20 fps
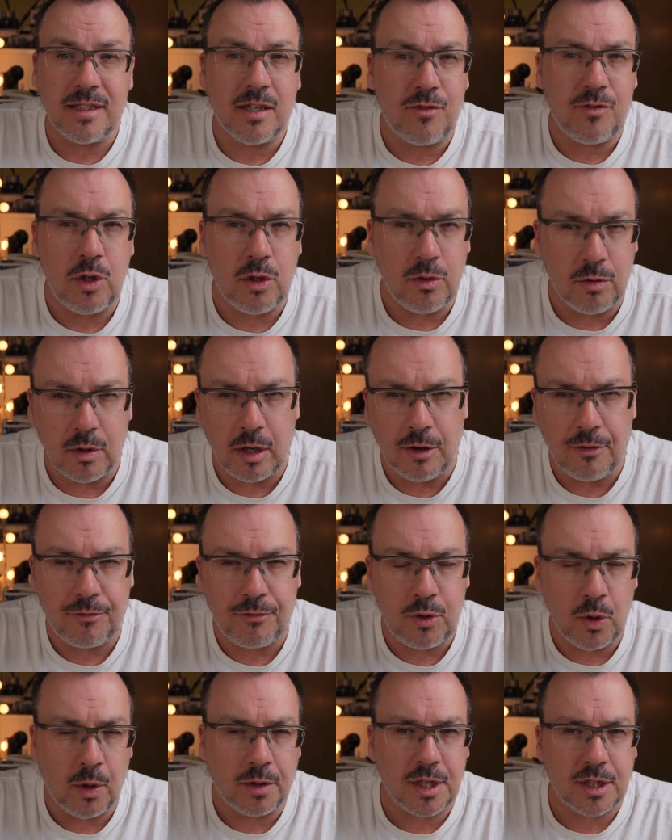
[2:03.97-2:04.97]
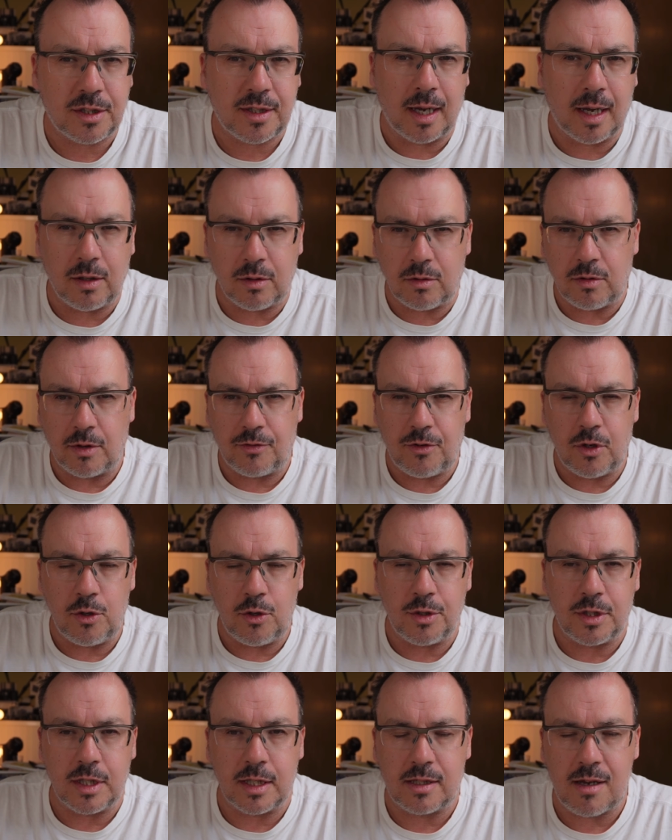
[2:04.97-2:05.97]
if you understand, if you're
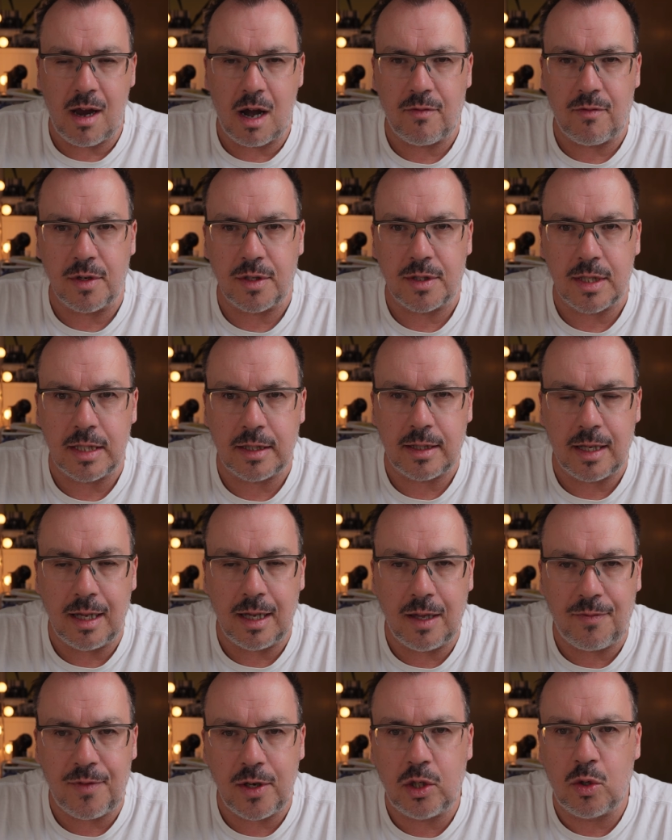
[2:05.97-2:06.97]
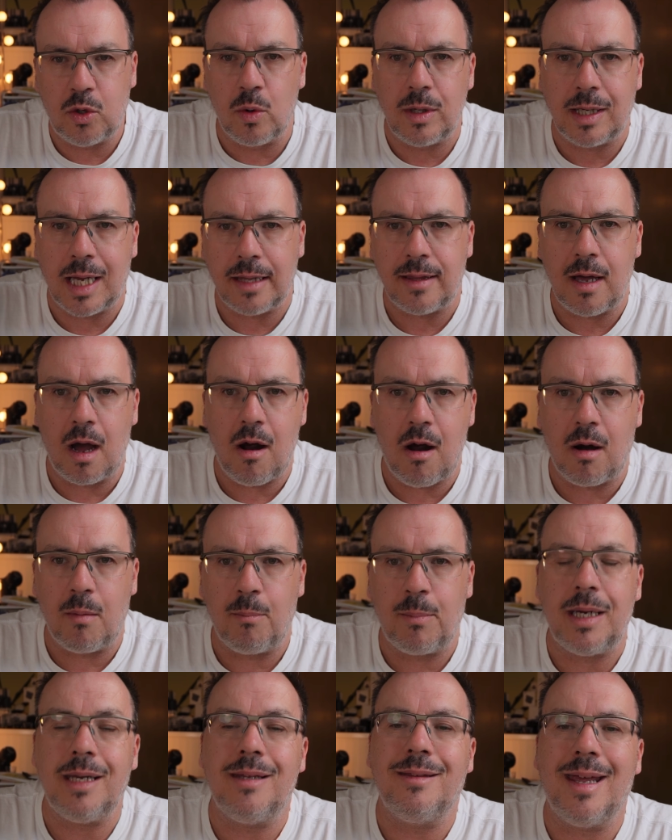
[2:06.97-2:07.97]
using servers, is that if they don't get the
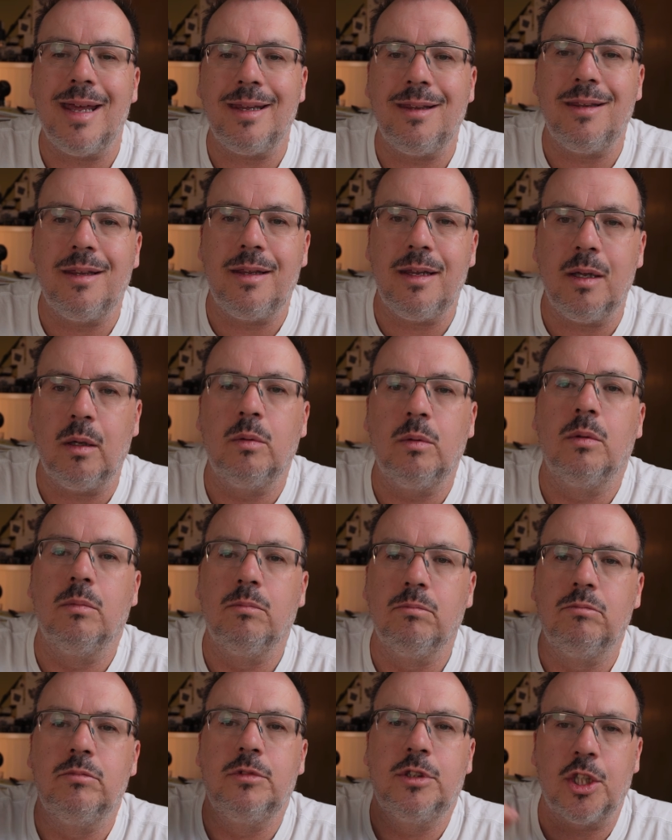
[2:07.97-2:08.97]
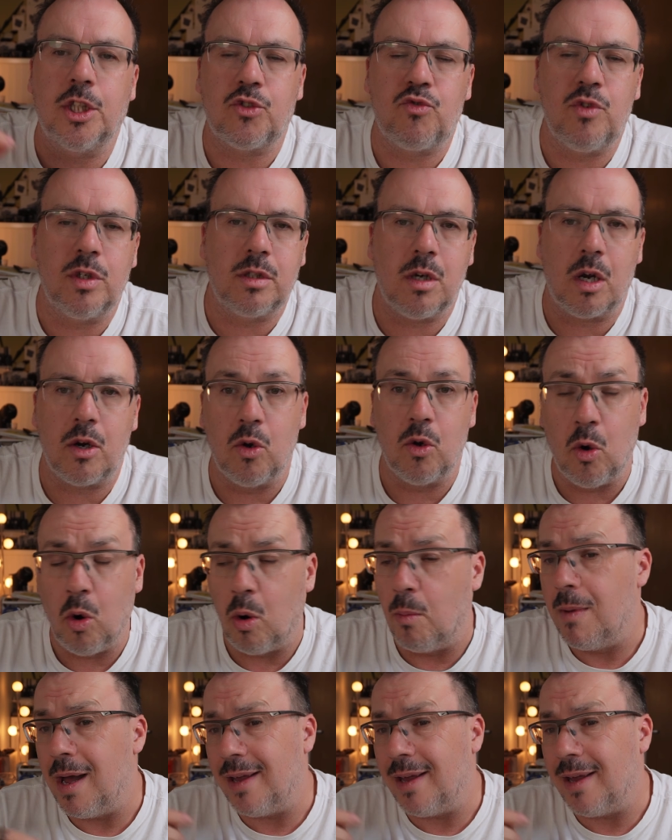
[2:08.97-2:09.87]
heartbeat, then they'll just return home.